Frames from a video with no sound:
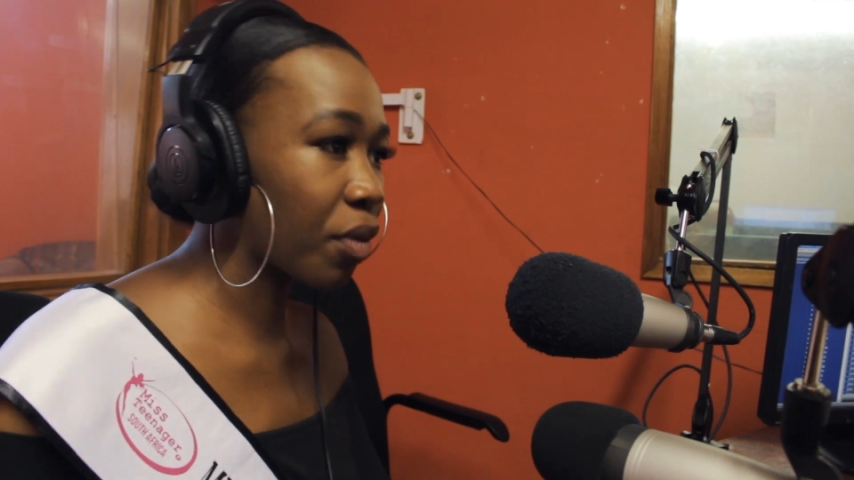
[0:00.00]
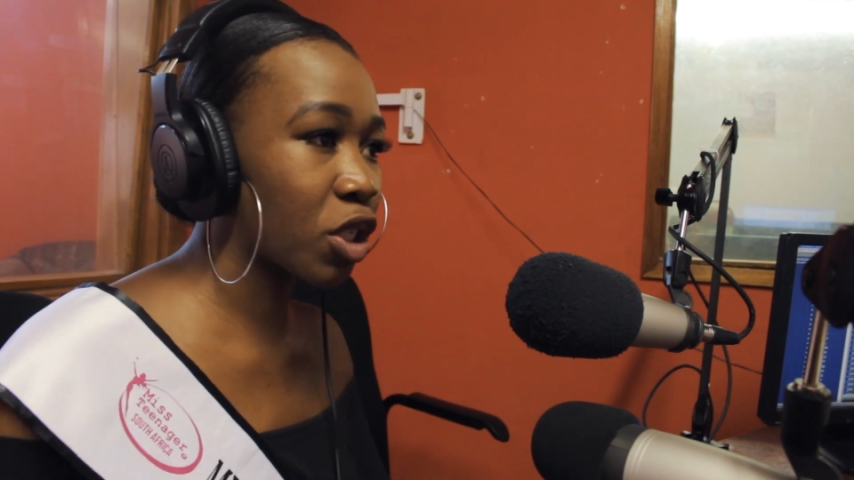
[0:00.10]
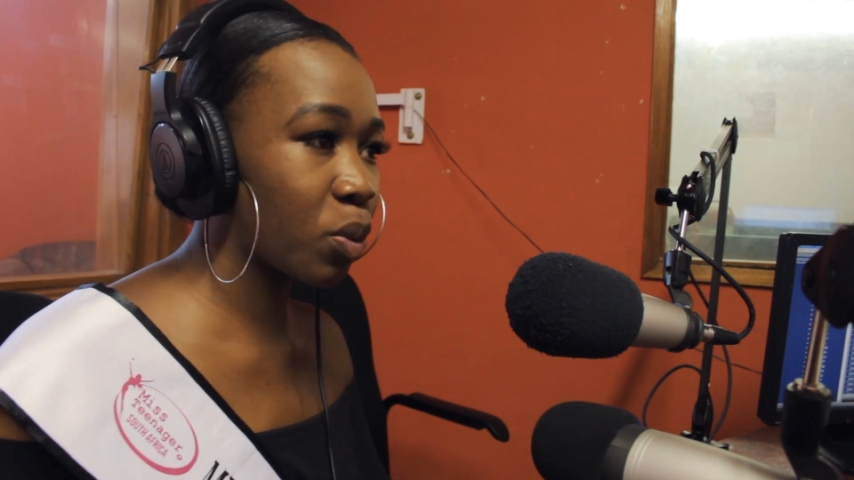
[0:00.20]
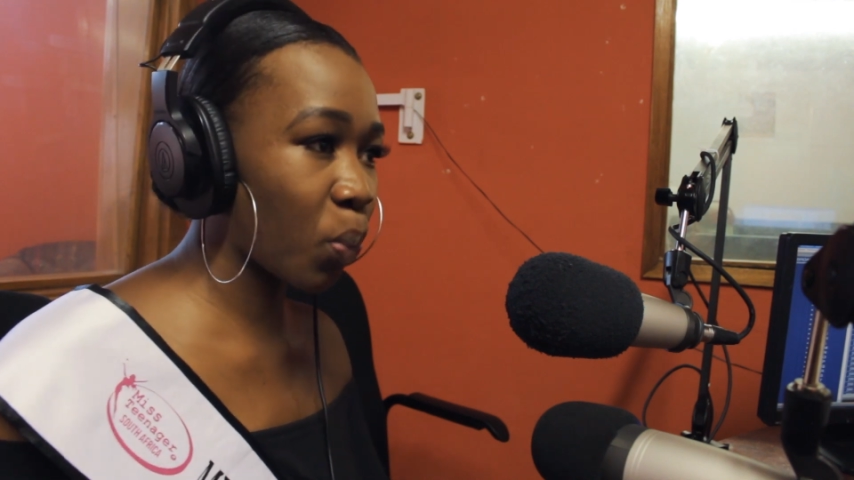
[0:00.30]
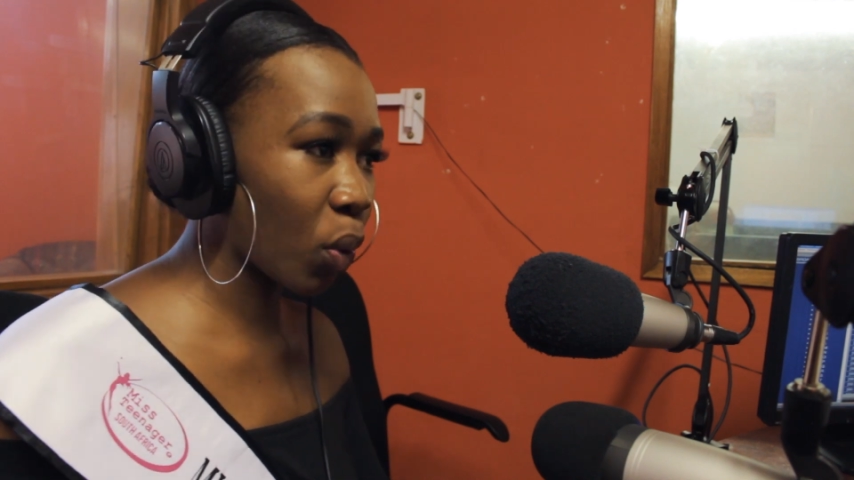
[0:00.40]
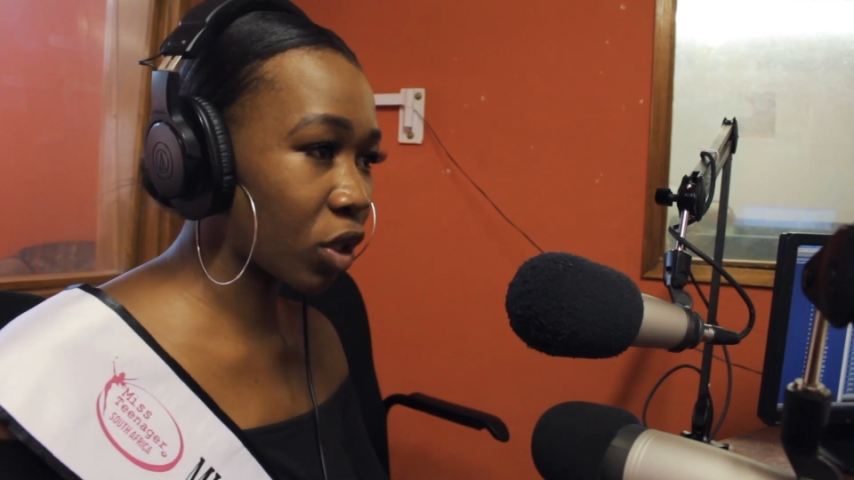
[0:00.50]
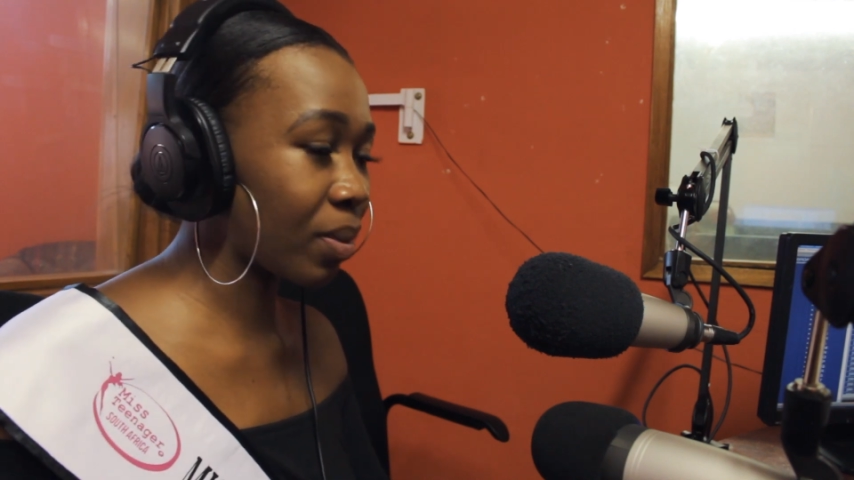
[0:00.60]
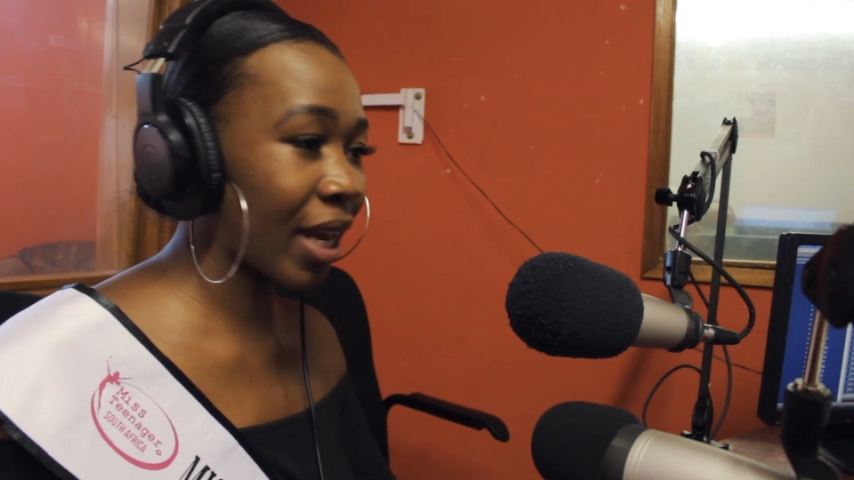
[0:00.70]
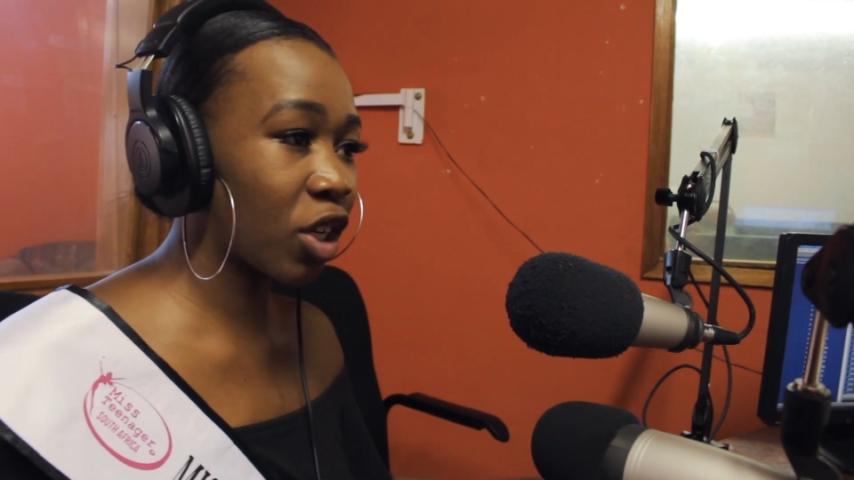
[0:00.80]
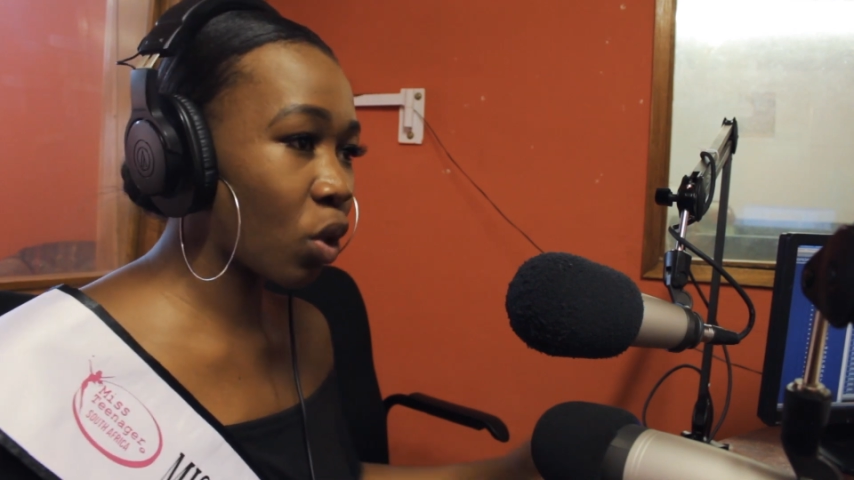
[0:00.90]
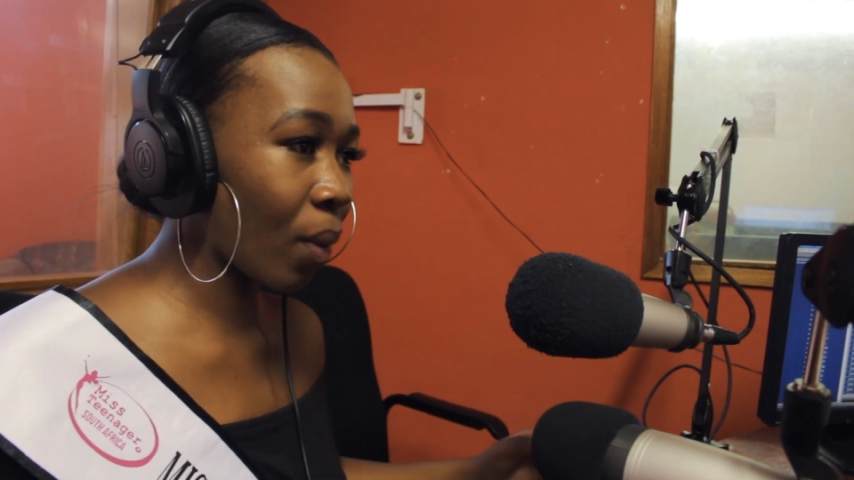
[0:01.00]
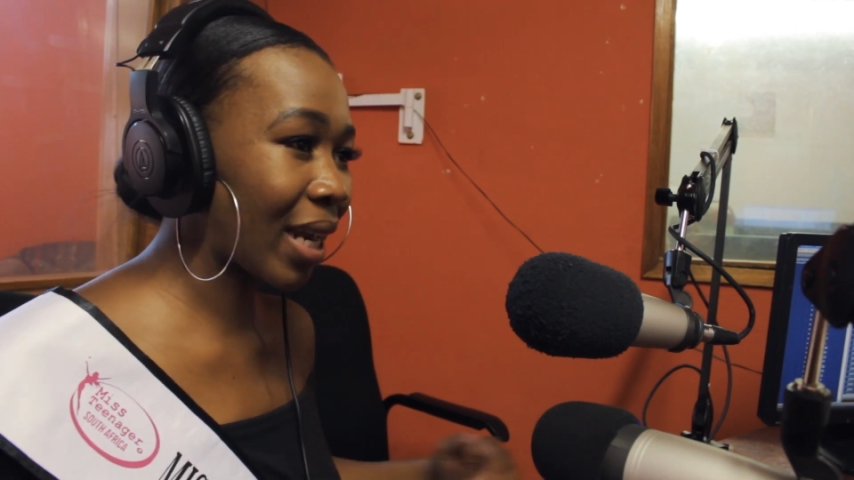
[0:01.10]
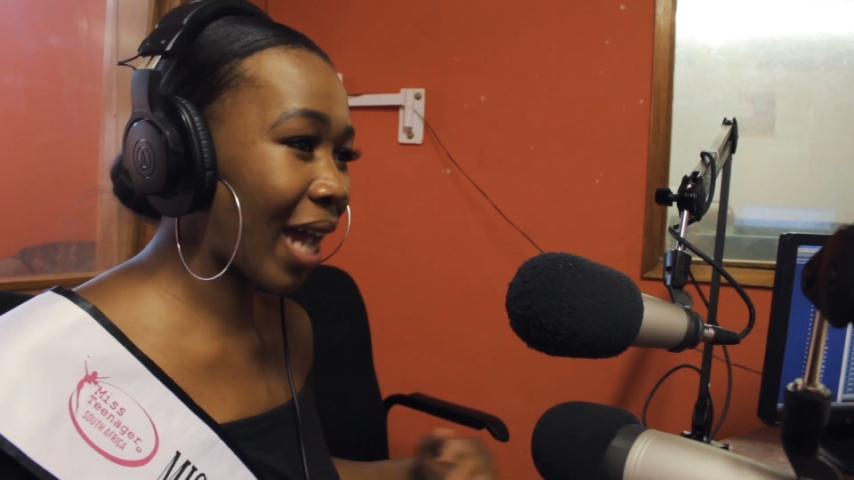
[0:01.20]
on the spot. To be like, you know what?